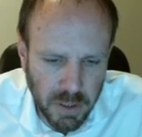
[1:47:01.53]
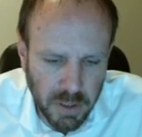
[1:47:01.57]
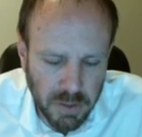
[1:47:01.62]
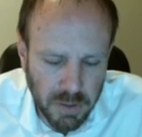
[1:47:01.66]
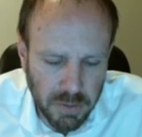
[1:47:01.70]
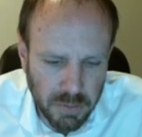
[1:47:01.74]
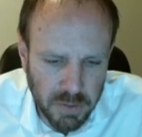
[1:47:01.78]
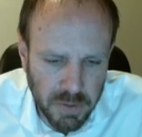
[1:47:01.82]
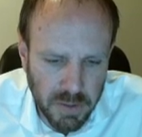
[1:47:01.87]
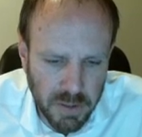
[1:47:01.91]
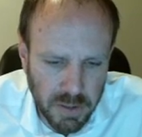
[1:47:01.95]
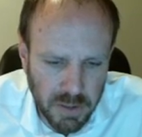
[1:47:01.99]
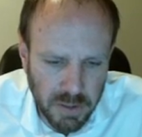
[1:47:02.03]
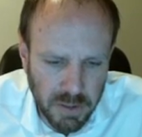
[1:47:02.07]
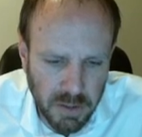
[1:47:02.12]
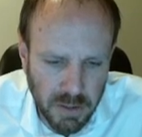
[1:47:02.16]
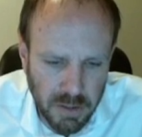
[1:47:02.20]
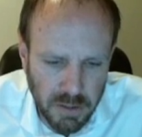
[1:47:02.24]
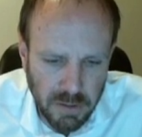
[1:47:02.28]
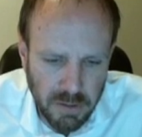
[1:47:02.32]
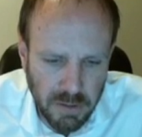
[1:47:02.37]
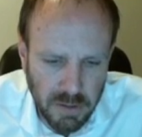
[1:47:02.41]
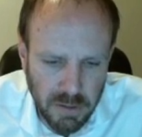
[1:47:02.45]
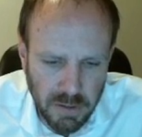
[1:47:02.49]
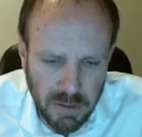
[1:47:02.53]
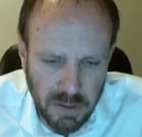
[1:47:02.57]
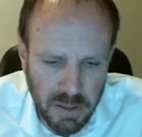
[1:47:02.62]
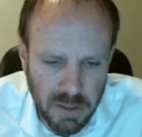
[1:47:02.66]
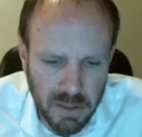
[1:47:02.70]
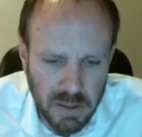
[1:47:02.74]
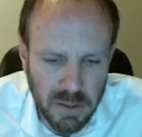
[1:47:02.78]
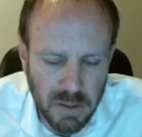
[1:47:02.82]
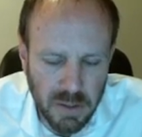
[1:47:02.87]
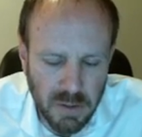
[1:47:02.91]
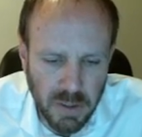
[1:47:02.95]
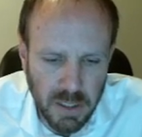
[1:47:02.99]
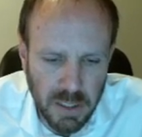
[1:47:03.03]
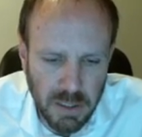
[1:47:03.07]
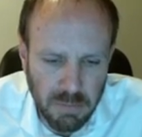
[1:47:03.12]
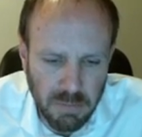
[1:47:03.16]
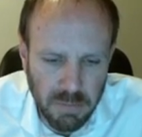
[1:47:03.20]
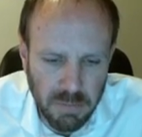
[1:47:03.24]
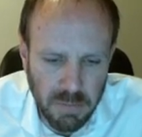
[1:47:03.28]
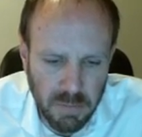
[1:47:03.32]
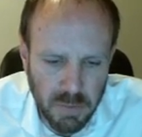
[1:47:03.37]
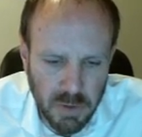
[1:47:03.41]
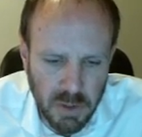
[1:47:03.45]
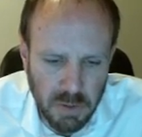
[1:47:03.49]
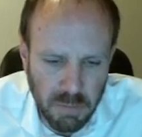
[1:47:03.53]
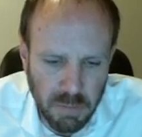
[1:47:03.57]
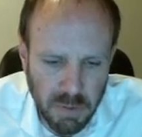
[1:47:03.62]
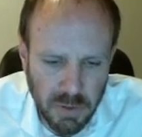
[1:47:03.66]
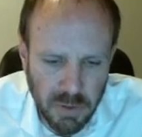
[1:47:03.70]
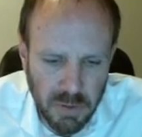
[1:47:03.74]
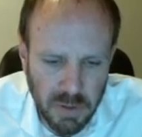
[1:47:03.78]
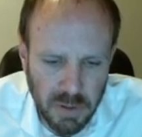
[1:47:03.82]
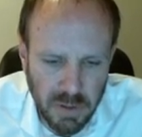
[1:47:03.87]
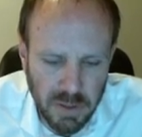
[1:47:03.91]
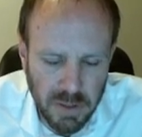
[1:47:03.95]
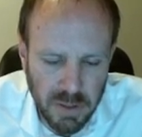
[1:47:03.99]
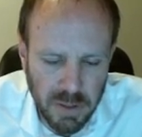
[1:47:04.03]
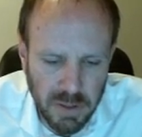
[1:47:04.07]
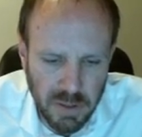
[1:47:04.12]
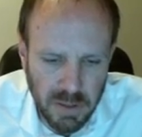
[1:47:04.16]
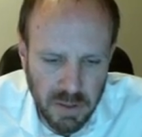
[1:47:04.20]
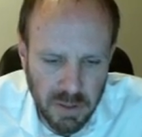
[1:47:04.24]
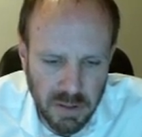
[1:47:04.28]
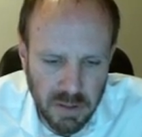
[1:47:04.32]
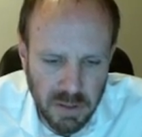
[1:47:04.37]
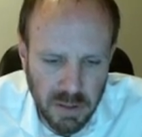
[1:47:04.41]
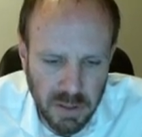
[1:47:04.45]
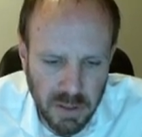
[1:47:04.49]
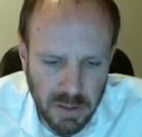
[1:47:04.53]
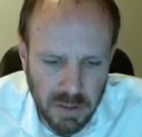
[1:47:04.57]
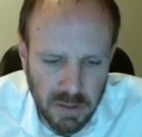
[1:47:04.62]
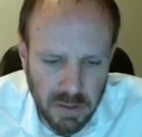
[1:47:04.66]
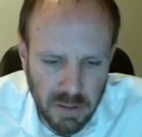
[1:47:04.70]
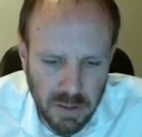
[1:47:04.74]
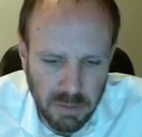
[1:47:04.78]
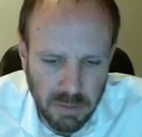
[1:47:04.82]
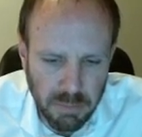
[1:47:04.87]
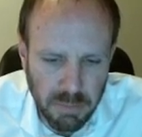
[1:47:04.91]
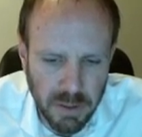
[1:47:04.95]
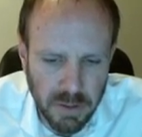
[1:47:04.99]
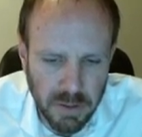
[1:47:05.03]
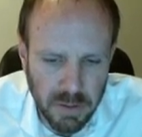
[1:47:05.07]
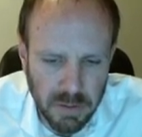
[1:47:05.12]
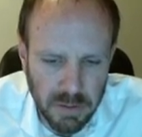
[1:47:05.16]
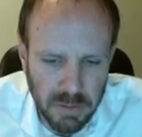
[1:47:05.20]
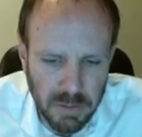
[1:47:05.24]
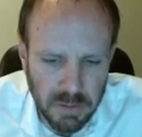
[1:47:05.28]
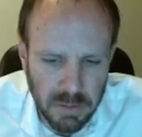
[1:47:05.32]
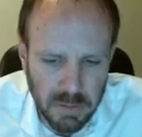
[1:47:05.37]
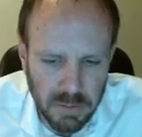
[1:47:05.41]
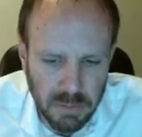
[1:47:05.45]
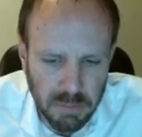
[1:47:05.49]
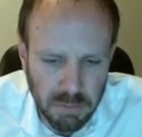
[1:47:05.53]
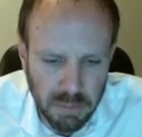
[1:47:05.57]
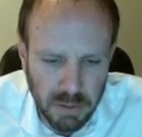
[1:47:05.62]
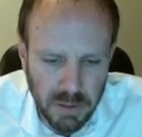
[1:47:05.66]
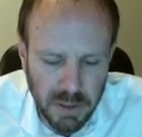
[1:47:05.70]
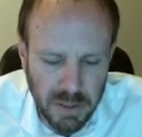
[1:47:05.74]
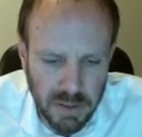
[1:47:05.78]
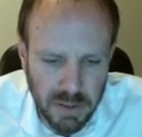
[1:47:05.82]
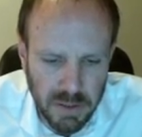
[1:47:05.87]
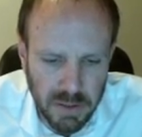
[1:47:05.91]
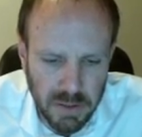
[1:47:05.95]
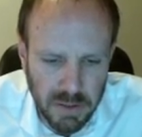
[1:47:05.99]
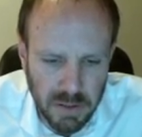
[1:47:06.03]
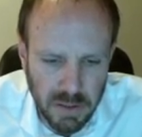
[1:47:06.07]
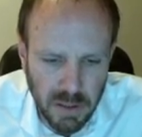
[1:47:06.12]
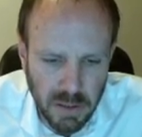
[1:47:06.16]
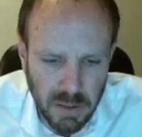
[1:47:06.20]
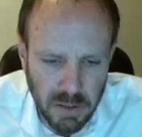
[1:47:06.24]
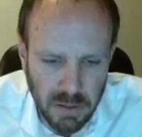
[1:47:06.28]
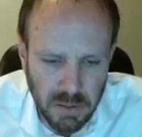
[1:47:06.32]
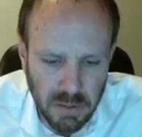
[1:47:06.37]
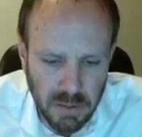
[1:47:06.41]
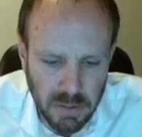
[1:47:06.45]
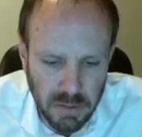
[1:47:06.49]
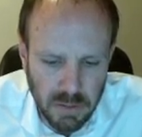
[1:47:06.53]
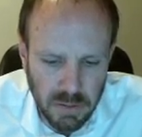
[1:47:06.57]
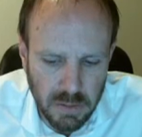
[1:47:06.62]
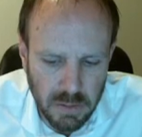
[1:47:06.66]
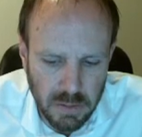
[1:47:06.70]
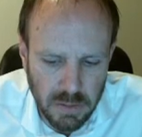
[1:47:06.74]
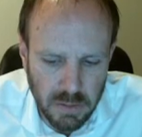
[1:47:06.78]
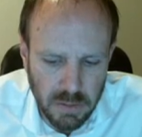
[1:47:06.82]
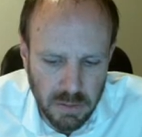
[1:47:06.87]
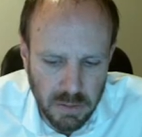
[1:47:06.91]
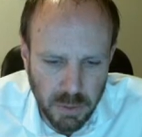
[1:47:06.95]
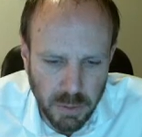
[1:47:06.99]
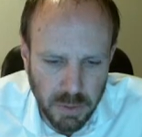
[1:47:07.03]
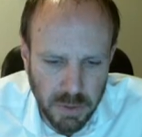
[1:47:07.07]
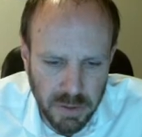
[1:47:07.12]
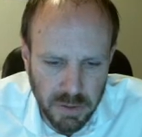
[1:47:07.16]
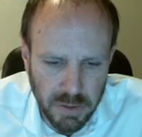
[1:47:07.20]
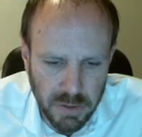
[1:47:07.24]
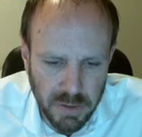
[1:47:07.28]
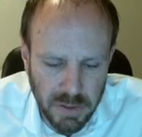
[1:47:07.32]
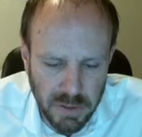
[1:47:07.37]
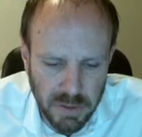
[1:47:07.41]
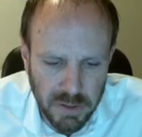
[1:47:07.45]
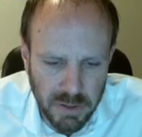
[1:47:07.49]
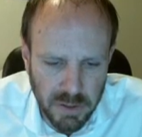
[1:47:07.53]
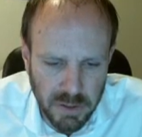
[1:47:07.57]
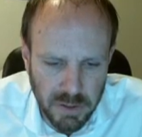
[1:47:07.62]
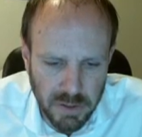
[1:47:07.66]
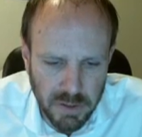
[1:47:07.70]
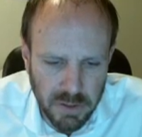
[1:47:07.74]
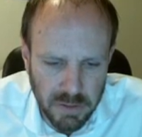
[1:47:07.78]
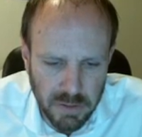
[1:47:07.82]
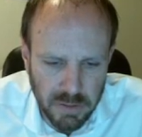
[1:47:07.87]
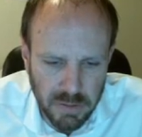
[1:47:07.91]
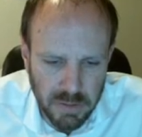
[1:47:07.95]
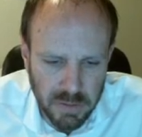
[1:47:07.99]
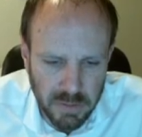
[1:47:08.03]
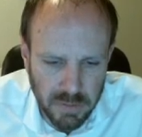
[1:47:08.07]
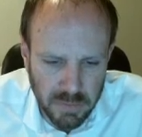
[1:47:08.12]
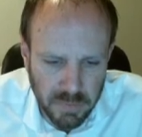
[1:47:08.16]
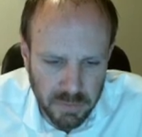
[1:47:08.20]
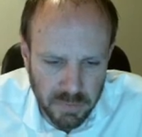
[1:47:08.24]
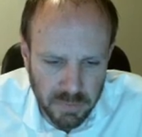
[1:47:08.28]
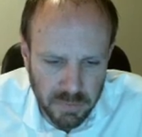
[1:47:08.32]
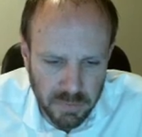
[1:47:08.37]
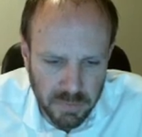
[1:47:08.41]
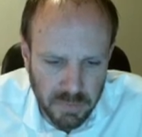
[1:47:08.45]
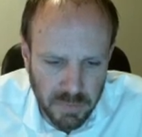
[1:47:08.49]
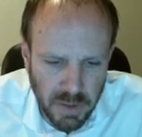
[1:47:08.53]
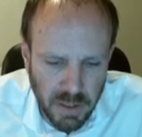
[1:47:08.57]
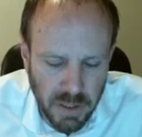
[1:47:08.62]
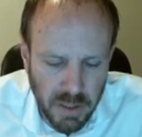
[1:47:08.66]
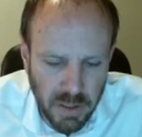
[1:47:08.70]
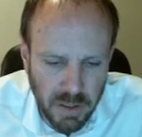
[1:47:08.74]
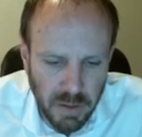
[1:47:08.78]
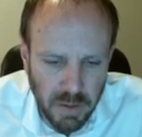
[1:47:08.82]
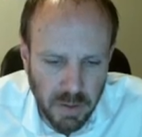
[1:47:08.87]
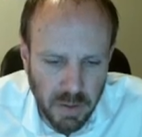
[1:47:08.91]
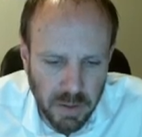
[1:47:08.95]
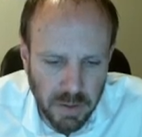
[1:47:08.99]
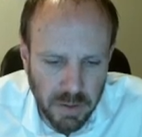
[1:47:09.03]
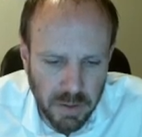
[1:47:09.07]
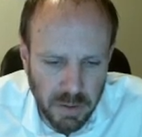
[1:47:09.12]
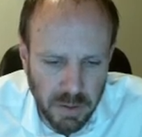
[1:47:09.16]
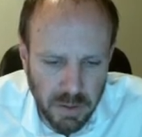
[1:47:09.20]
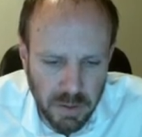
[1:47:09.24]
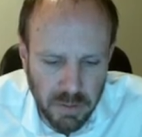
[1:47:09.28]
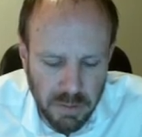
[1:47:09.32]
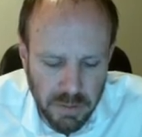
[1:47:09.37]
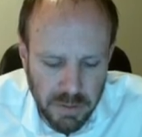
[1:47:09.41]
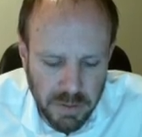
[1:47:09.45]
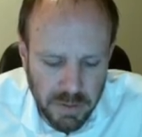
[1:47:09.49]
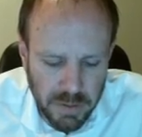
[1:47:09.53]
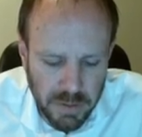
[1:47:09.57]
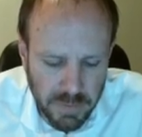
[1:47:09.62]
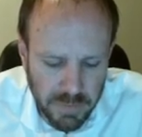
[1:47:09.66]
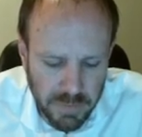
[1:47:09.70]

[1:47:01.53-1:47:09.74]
I don't see Instagram supposedly is like a better place, and Twitter is just hell on earth.